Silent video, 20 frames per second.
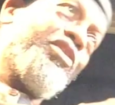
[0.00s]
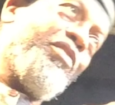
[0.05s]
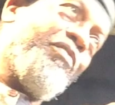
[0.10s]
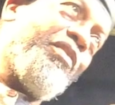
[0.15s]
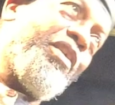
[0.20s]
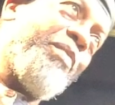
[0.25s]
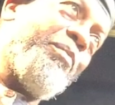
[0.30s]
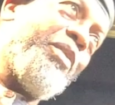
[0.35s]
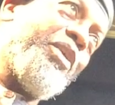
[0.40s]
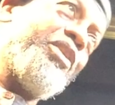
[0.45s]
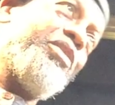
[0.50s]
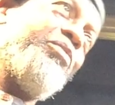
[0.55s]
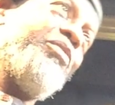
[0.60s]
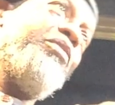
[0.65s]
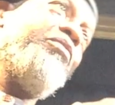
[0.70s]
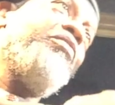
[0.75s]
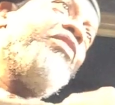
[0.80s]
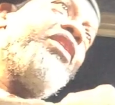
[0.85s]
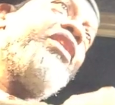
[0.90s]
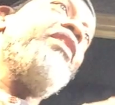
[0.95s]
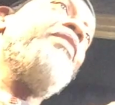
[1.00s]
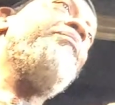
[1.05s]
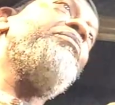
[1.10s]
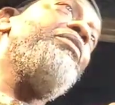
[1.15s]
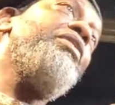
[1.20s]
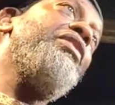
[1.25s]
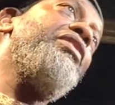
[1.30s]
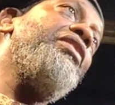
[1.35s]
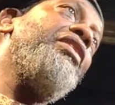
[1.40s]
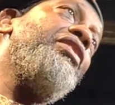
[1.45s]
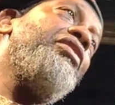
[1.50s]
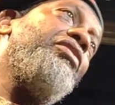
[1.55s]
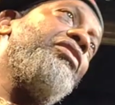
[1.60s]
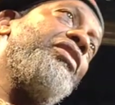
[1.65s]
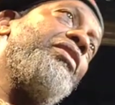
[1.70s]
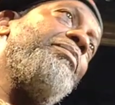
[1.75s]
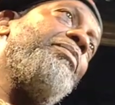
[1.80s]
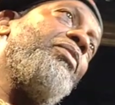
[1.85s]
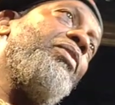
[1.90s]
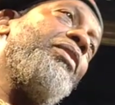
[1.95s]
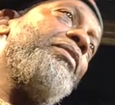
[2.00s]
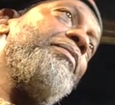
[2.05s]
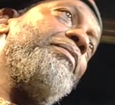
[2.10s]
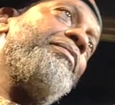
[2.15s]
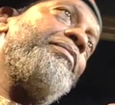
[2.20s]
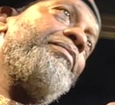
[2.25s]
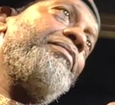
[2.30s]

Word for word: you so very much. We really appreciate your support.